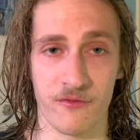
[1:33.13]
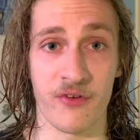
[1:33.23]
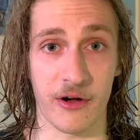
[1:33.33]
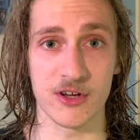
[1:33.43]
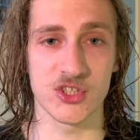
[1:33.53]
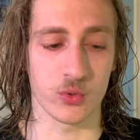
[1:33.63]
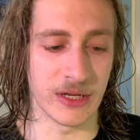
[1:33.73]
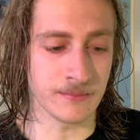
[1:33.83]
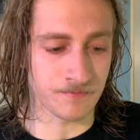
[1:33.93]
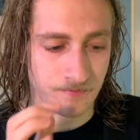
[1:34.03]
very
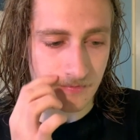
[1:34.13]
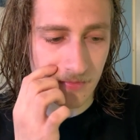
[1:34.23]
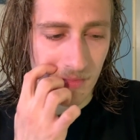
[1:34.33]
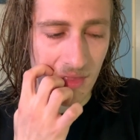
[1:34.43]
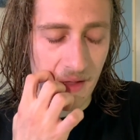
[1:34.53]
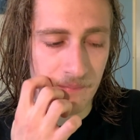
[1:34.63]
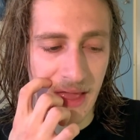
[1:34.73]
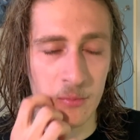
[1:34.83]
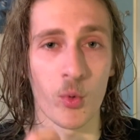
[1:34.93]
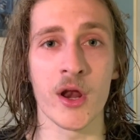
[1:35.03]
sweet.
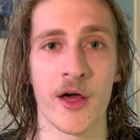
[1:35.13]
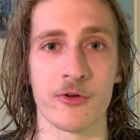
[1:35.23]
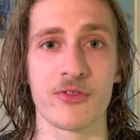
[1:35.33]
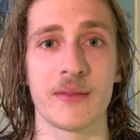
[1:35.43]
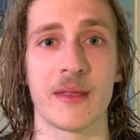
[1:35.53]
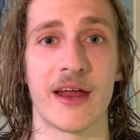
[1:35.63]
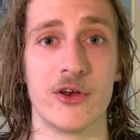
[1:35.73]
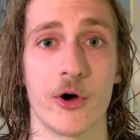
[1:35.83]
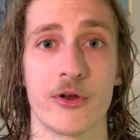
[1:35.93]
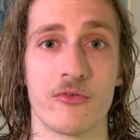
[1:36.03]
And one other thing that I
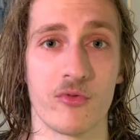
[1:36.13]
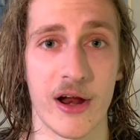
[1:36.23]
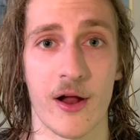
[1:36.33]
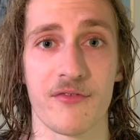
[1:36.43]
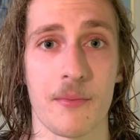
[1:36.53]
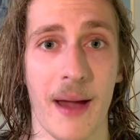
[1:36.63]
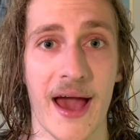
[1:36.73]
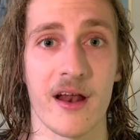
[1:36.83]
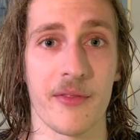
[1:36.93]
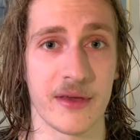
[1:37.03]
noted right off the
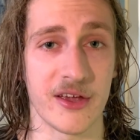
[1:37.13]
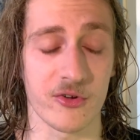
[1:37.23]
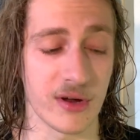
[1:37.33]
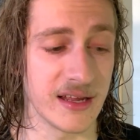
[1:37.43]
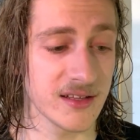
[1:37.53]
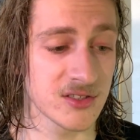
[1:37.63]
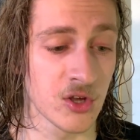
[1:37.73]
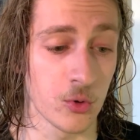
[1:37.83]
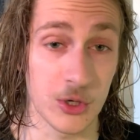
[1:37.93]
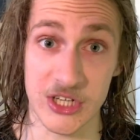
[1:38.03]
bat on the ingredients,
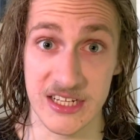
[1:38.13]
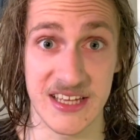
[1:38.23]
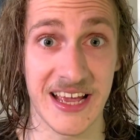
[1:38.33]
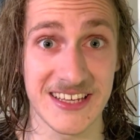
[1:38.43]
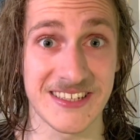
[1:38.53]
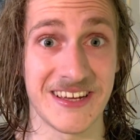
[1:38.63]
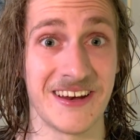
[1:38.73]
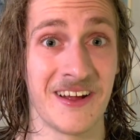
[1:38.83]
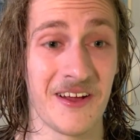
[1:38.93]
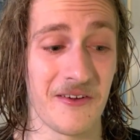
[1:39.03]
which I
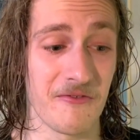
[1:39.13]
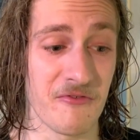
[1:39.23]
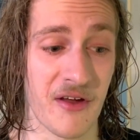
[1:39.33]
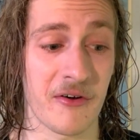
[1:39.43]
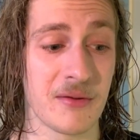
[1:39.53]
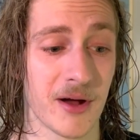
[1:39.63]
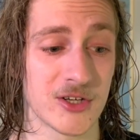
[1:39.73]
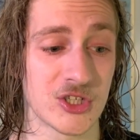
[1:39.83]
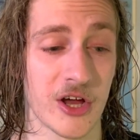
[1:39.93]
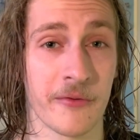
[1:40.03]
tasted very much
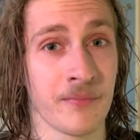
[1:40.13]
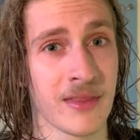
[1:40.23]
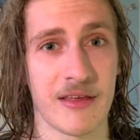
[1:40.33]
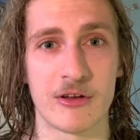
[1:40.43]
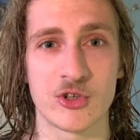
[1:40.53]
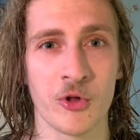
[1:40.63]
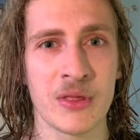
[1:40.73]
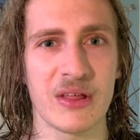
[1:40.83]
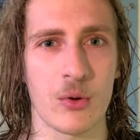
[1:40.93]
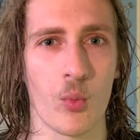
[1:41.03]
so, there's only
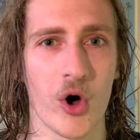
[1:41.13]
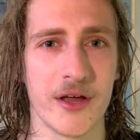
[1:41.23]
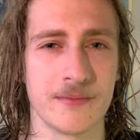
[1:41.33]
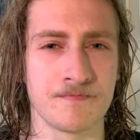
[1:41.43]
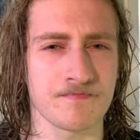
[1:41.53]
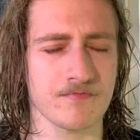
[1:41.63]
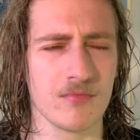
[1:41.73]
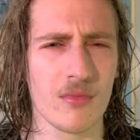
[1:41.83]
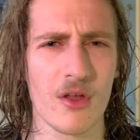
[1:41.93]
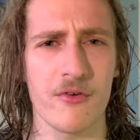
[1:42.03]
like one
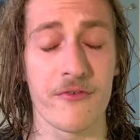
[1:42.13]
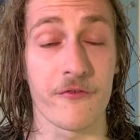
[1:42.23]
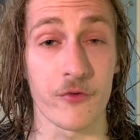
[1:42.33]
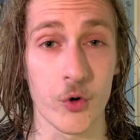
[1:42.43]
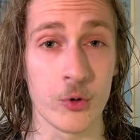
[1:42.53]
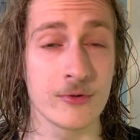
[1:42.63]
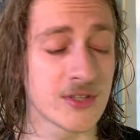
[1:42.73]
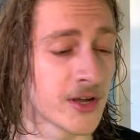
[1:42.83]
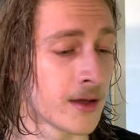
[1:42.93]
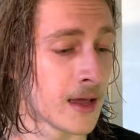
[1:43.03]

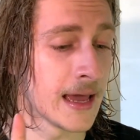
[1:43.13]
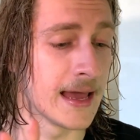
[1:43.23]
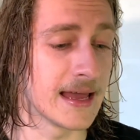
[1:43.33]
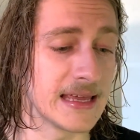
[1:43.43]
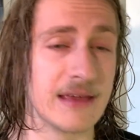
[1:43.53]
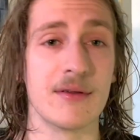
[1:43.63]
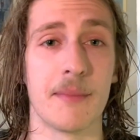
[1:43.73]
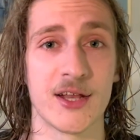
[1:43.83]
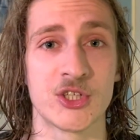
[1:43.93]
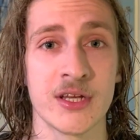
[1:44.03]
fruit even
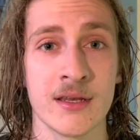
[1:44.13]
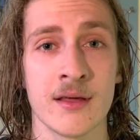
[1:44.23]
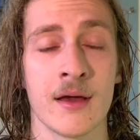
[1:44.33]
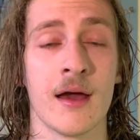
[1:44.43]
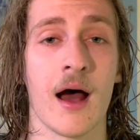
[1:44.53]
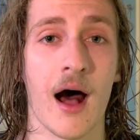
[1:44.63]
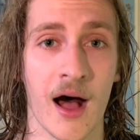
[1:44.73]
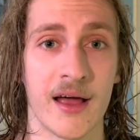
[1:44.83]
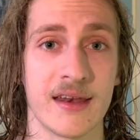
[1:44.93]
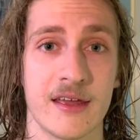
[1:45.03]
mentioned
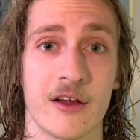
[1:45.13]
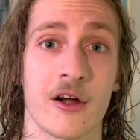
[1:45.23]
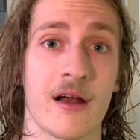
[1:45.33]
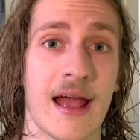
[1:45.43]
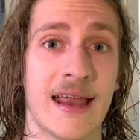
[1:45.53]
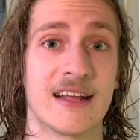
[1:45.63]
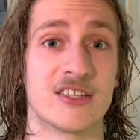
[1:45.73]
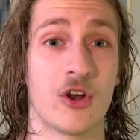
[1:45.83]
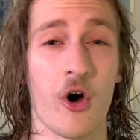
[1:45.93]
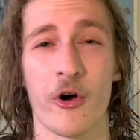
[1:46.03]
on here, and it's
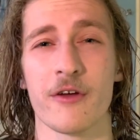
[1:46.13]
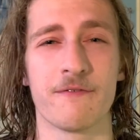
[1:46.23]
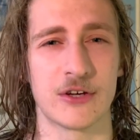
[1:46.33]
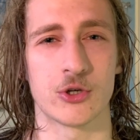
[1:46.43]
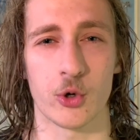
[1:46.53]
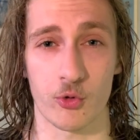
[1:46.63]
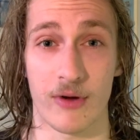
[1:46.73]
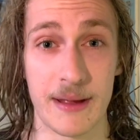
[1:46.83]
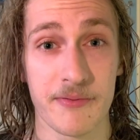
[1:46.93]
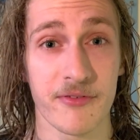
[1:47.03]
an artificial
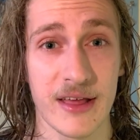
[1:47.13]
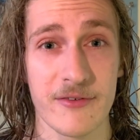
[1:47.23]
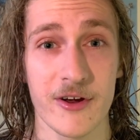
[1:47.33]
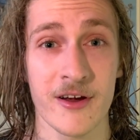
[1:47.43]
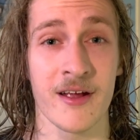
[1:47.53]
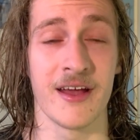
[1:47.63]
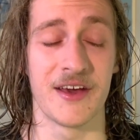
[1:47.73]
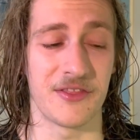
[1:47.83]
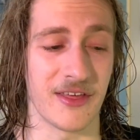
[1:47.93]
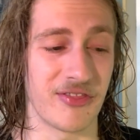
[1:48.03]
grape flavor
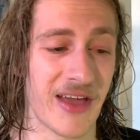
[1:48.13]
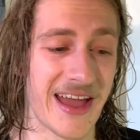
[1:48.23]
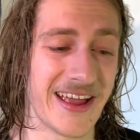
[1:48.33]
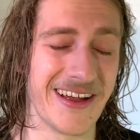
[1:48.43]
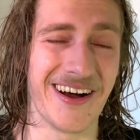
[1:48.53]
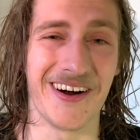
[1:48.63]
that they